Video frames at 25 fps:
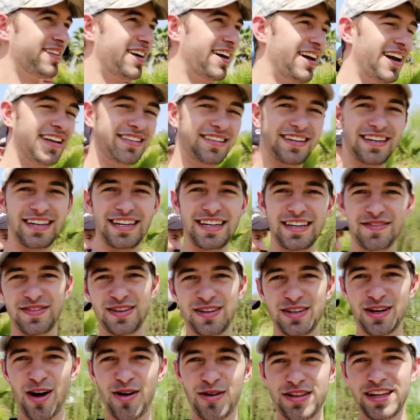here and I didn't
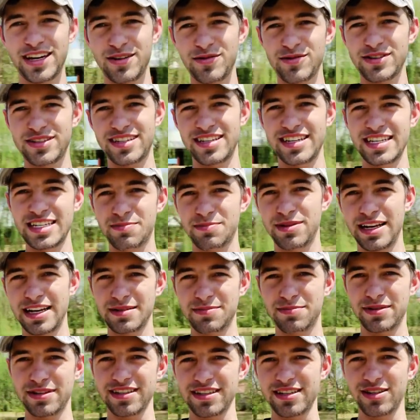even know that it was his place,
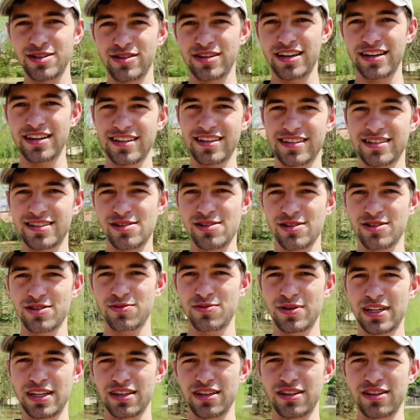but just look at it, it looks
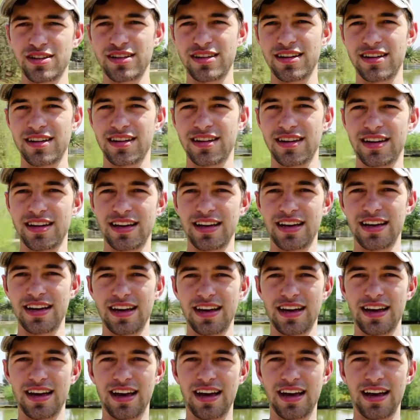really good.
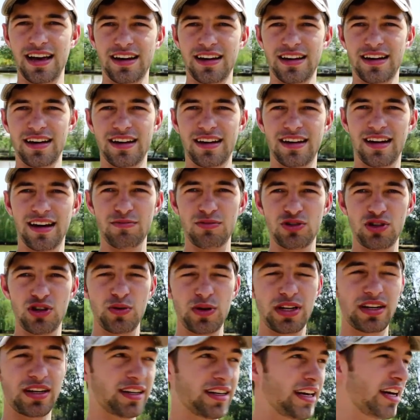And uh, I'm sure
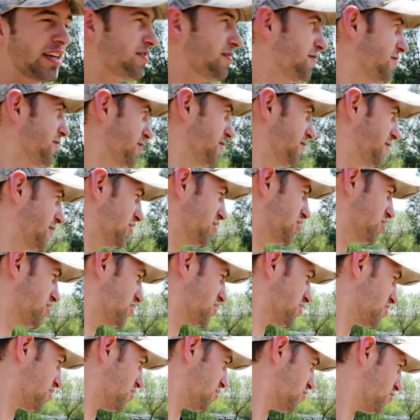we're gonna catch a few fish.
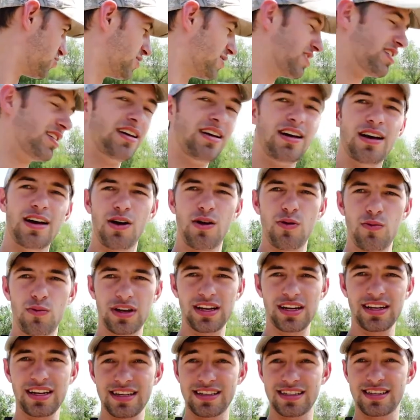So we're
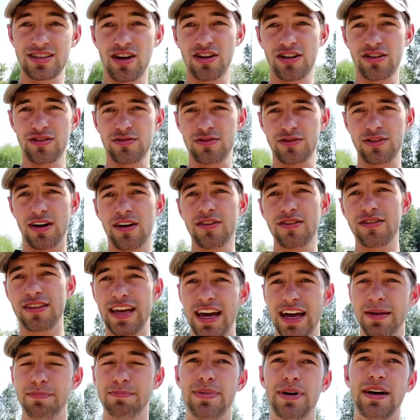gonna get started on, on
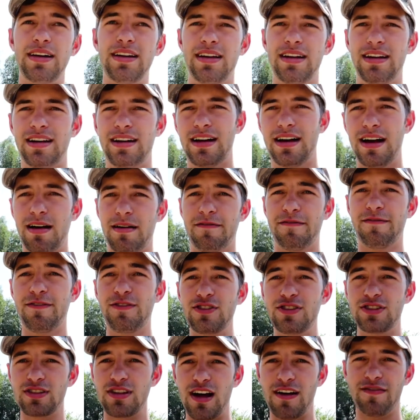that, but uh,
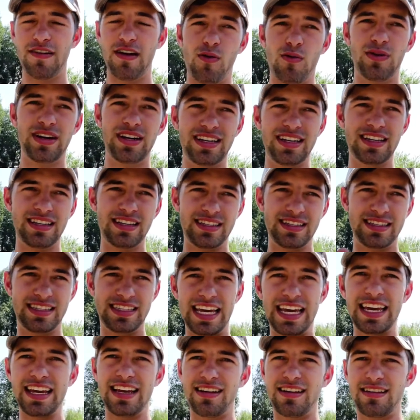first off, I want to
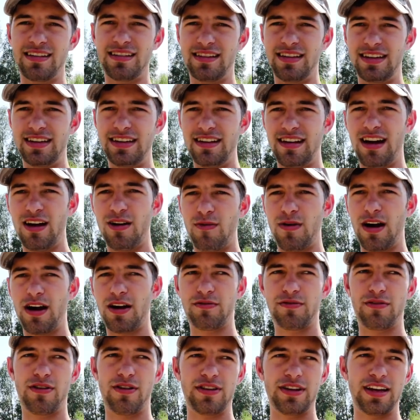take the D I Y
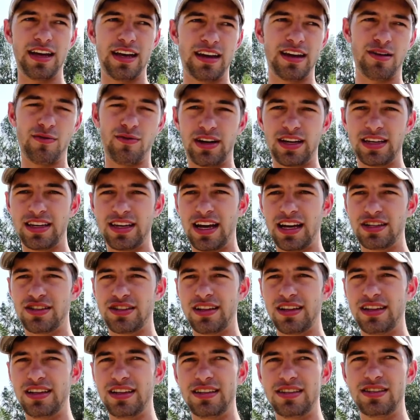rod and I want to catch
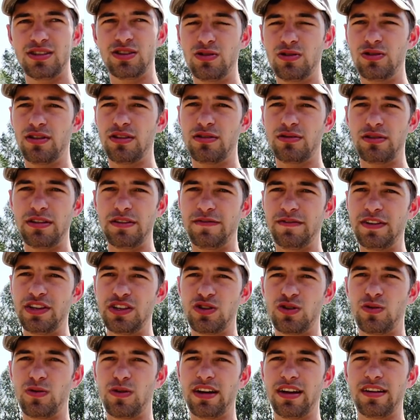at least two to three
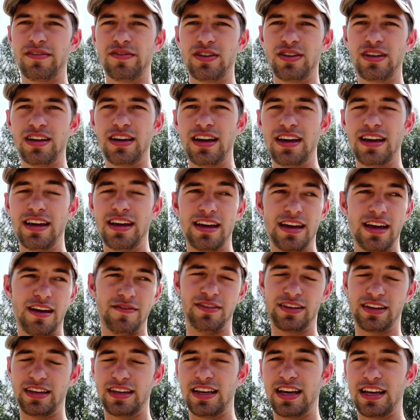fish or whatever, if
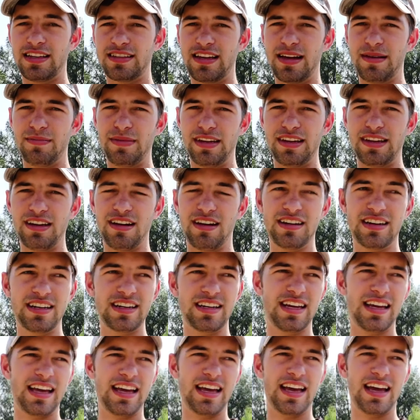I can catch that many on it.
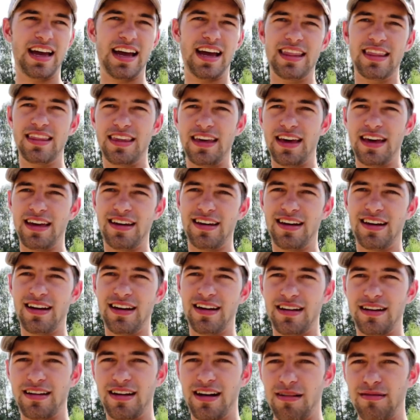And then
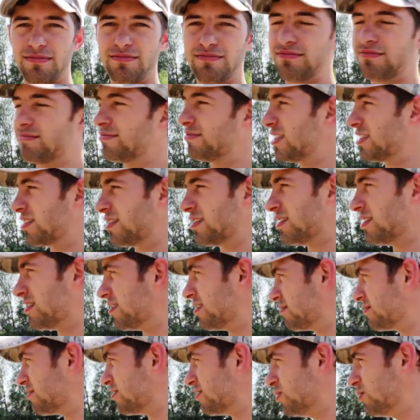uh, I'm just
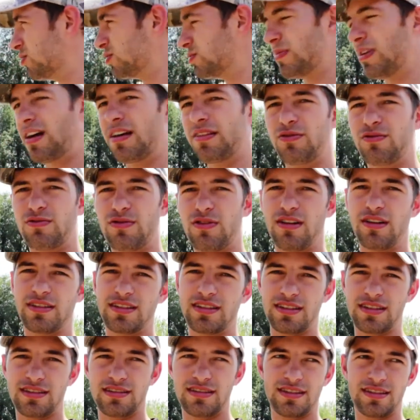gonna use my other
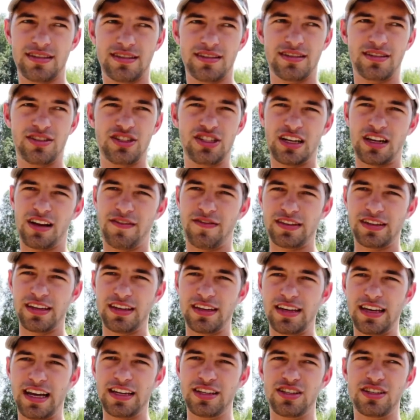rods and just check if I
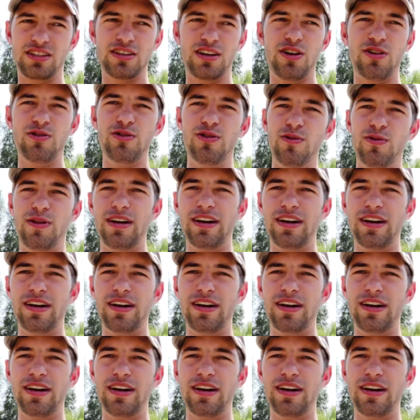can catch a toad or